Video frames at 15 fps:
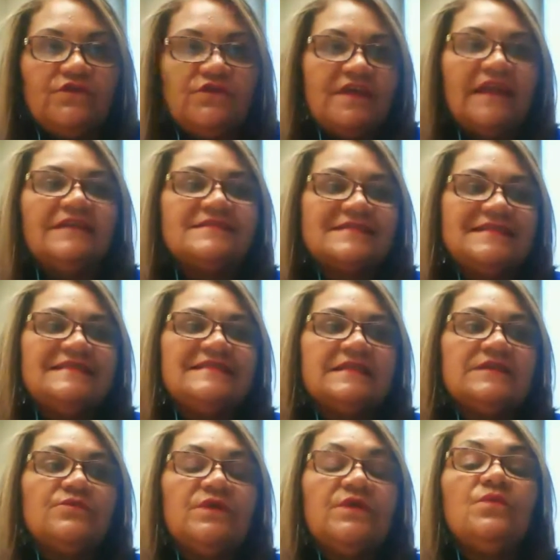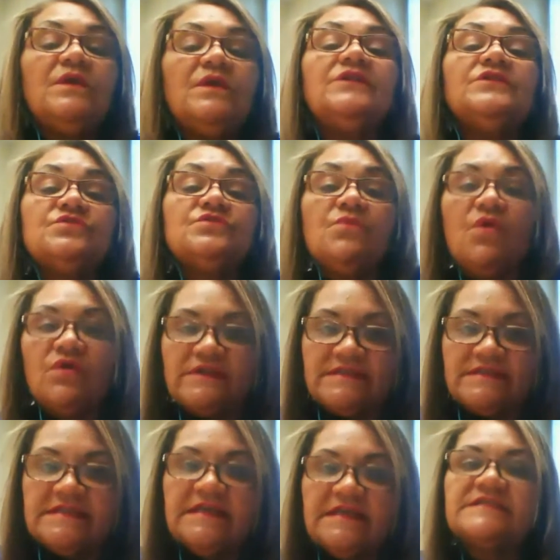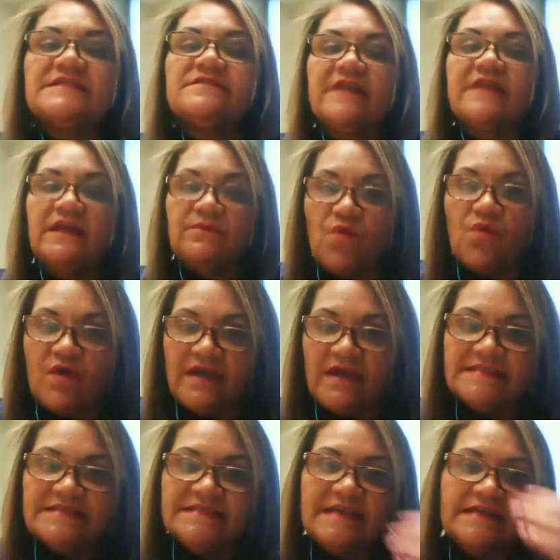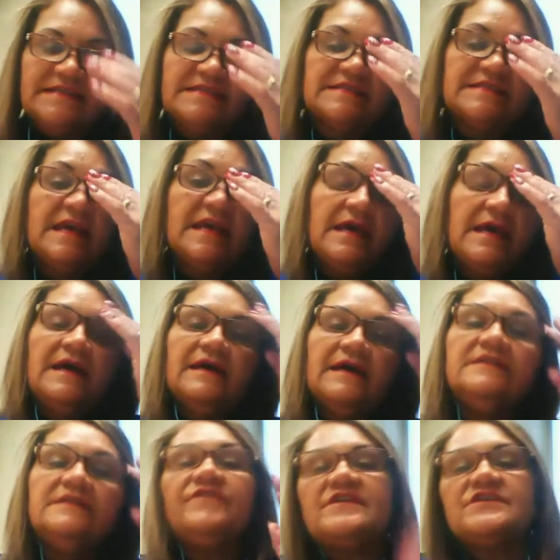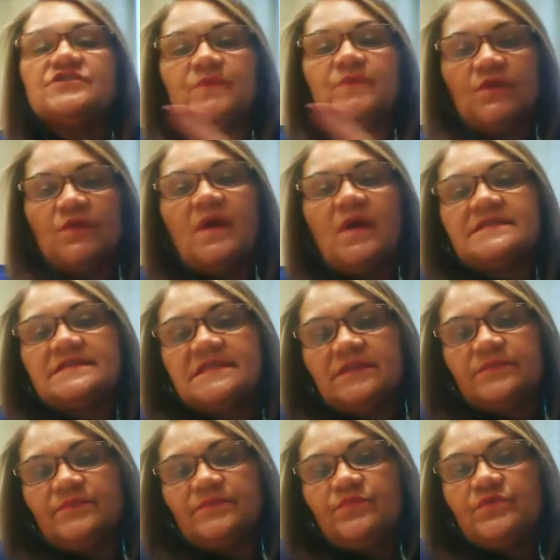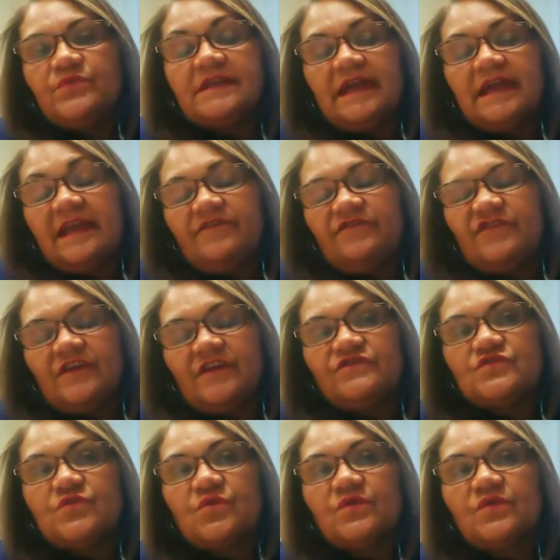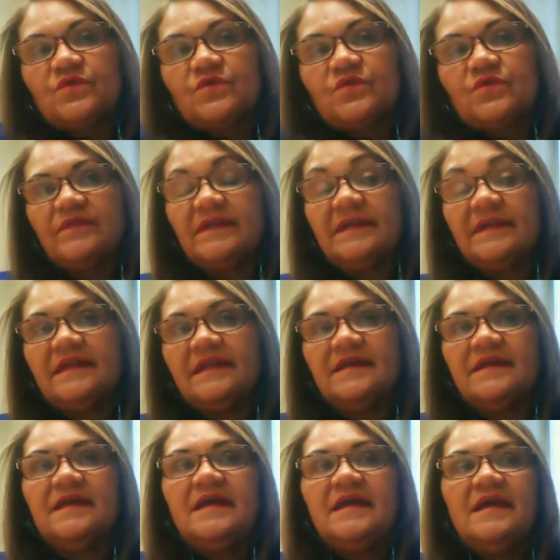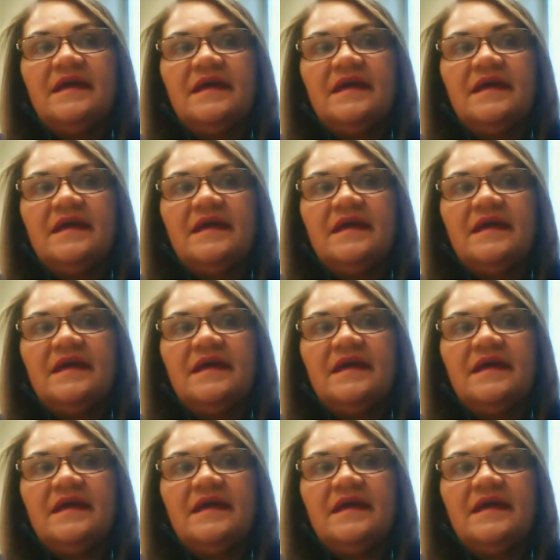for that reason, we will do more research and write more case studies. The first one was the book that I have talked about earlier.